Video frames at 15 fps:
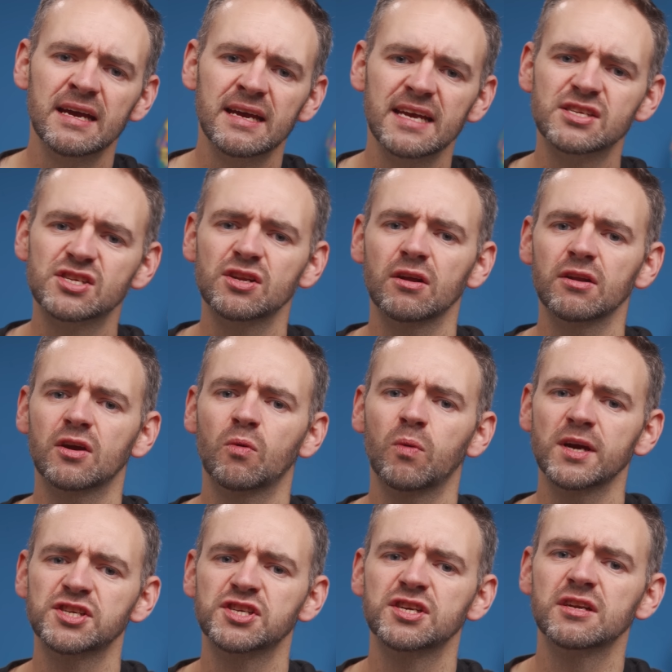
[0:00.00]
It's not a
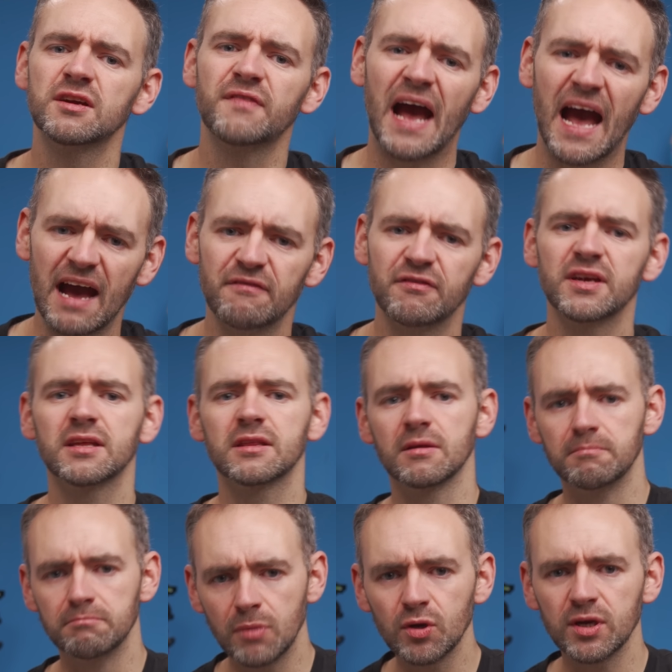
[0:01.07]
question of having the
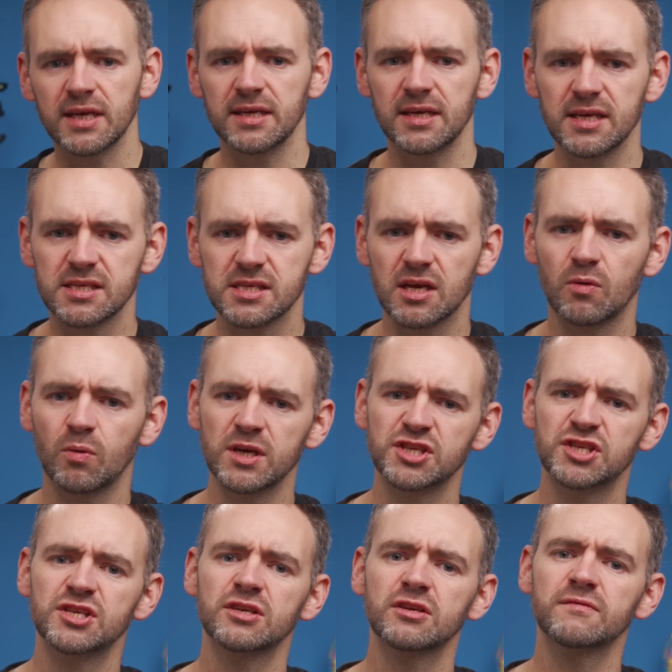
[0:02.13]
money, it's a
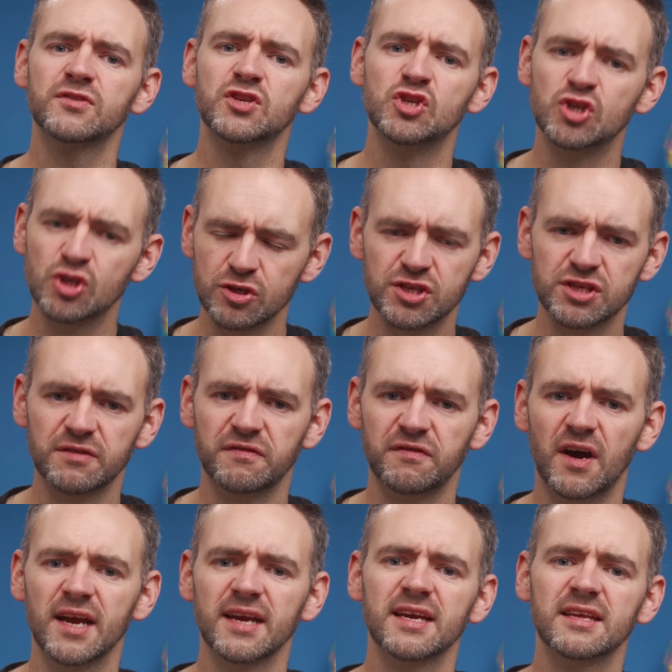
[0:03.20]
question of
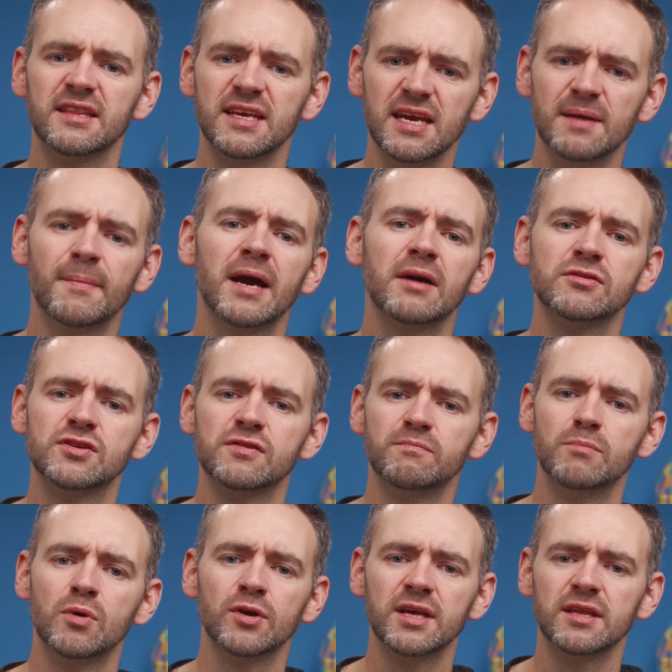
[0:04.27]
justifying the amount of
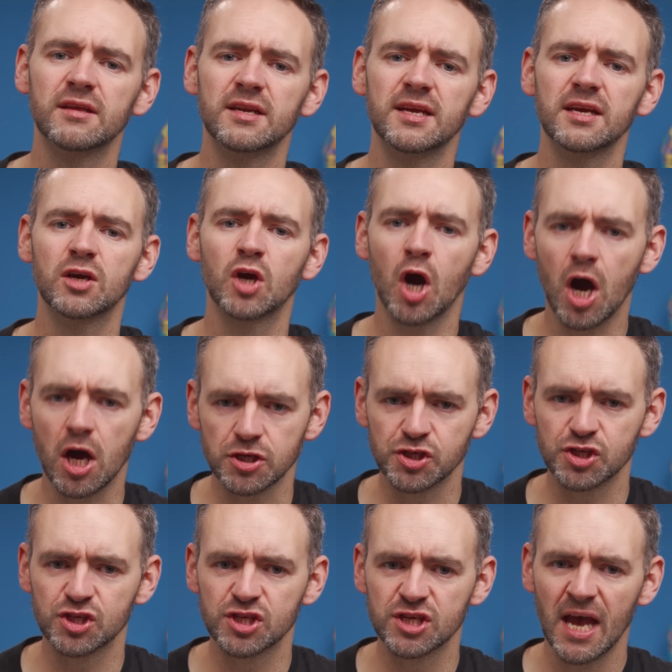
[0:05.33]
money that it
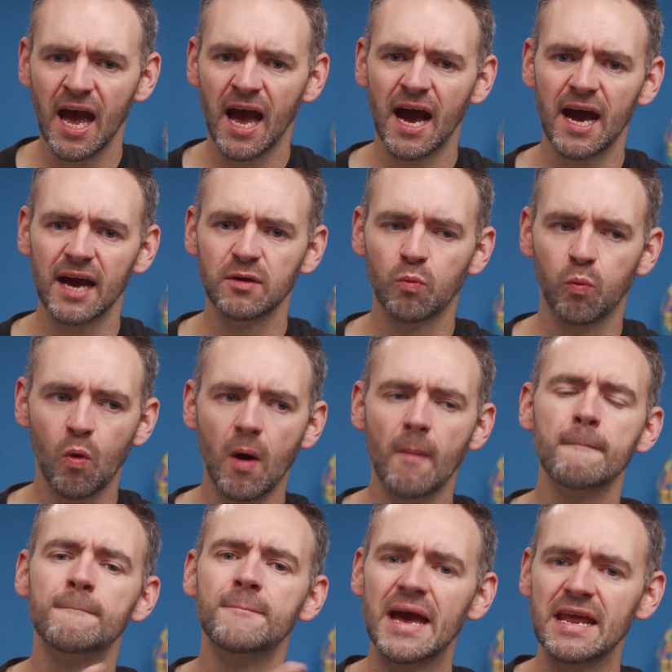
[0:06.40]
costs and what